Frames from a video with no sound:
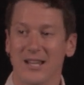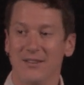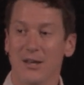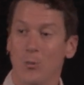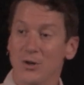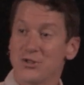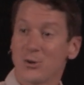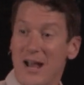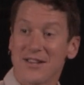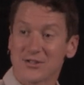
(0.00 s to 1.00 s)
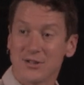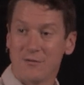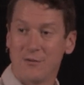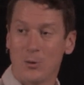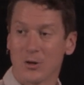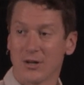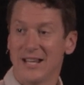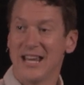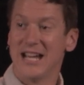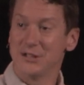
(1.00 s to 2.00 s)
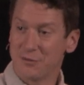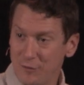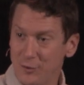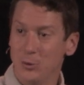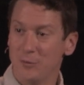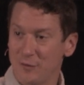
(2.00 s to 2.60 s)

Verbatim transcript: That what you're asking for is food